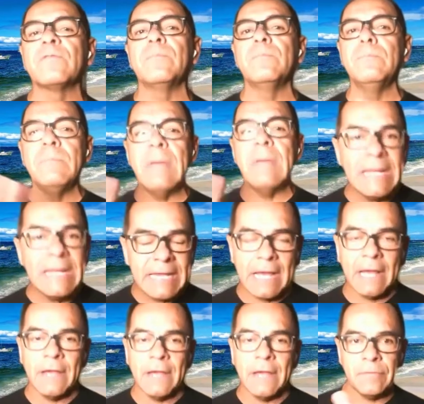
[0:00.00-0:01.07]
There's
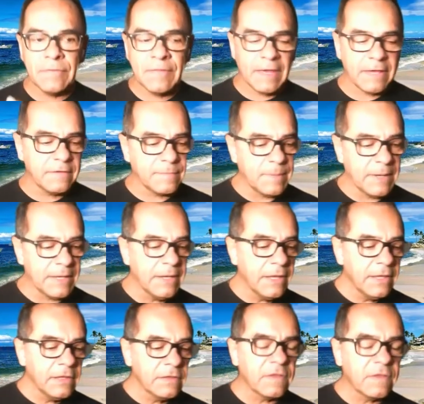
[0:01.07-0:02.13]
many other things, but
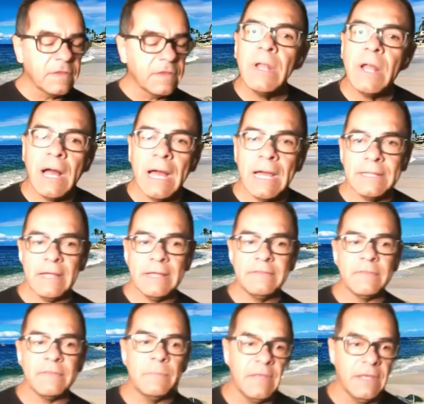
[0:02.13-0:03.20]
just want to
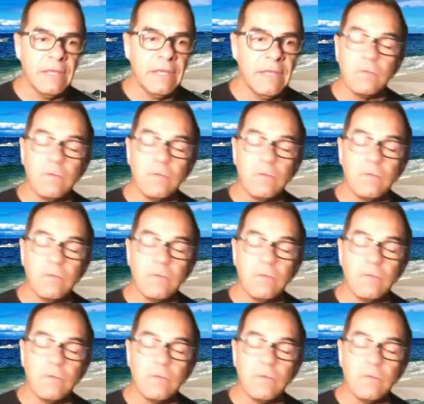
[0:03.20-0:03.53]
highlight some things.